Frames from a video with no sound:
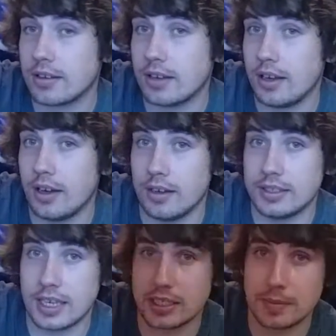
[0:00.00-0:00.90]

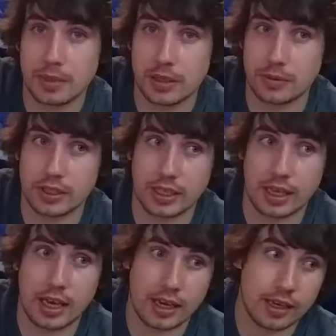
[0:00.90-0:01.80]
texted me and was like,
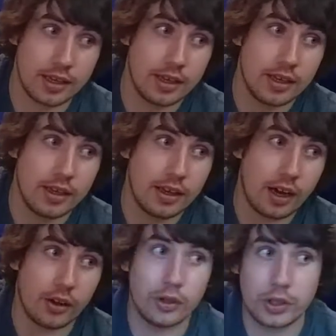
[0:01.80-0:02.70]
"Hey,
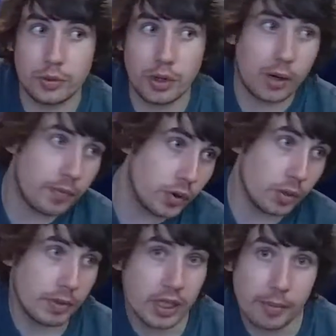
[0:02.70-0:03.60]
I'll hook you up. You
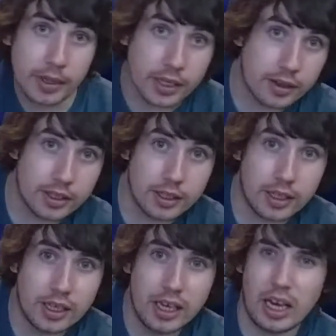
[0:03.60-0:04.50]
hook me up," kind of
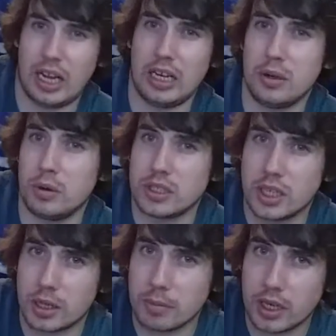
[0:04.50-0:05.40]
thing. And I didn't know what he's
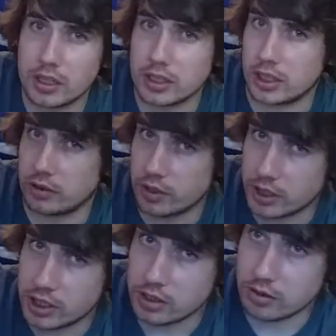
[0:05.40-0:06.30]
talking about. Is like a drug
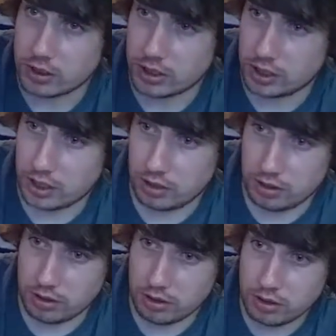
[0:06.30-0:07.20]
deal or is this like
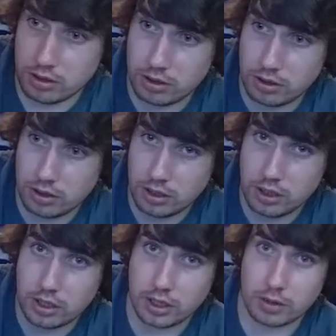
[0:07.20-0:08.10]

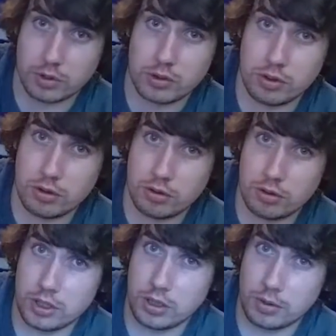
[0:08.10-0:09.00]
what you're
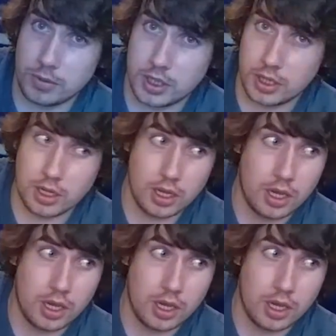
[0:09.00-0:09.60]
doing? You know what I'm saying?